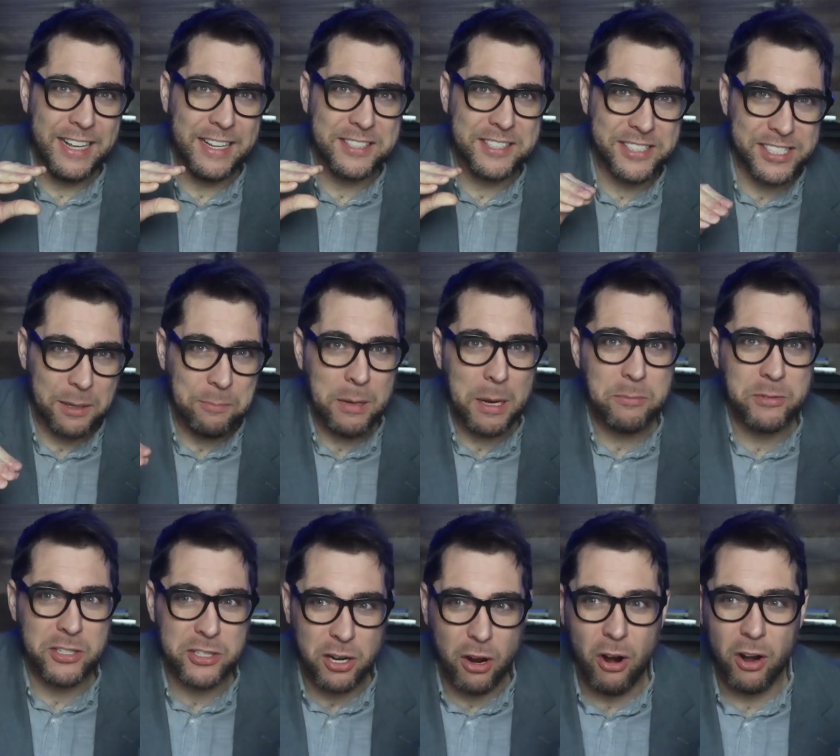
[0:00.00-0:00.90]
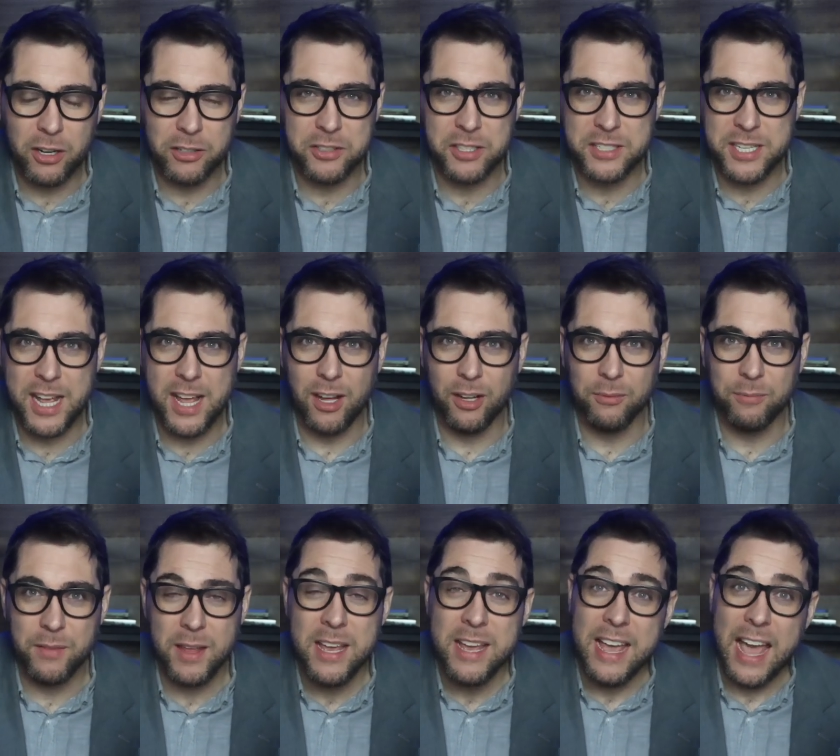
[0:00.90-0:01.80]
sometimes it's hard to tell.
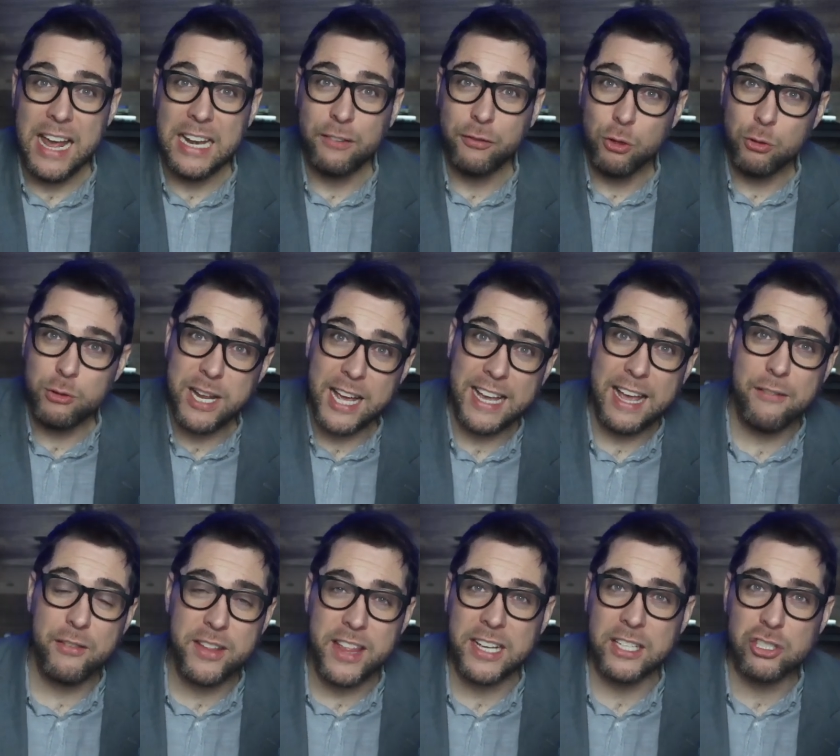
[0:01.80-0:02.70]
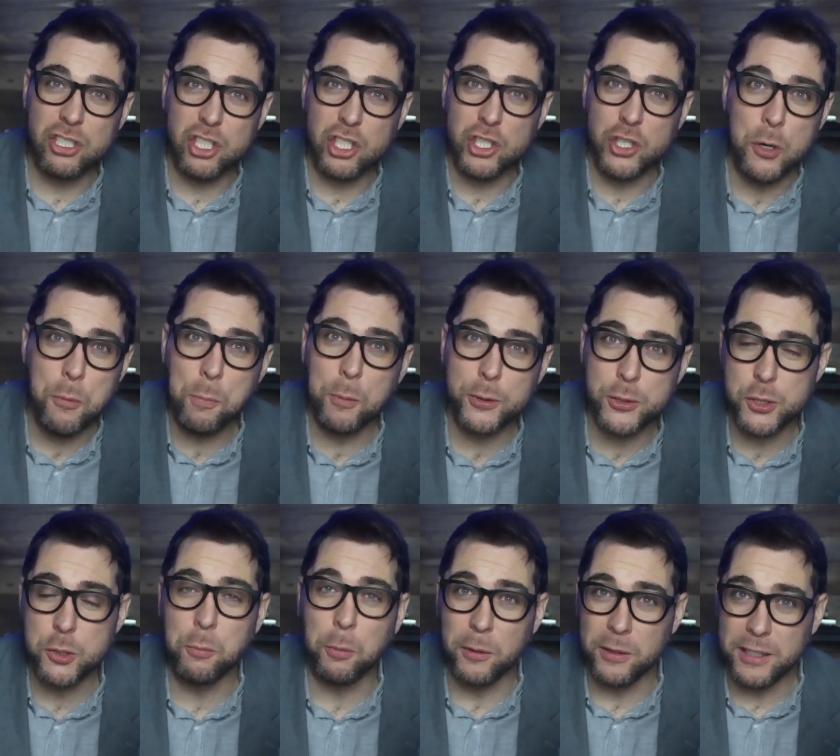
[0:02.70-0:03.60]
And if you take everything super,
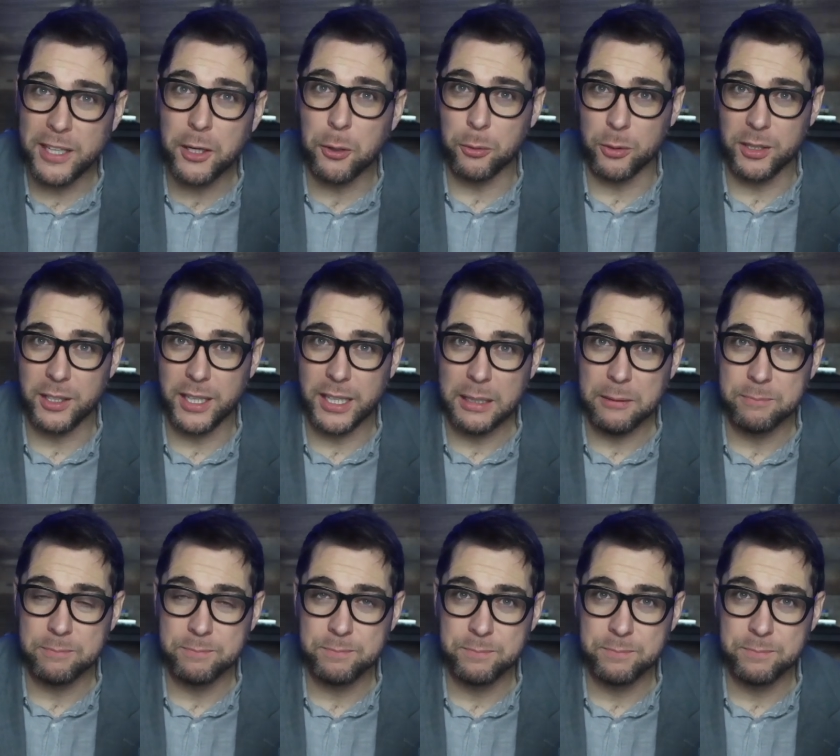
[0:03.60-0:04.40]
super literally,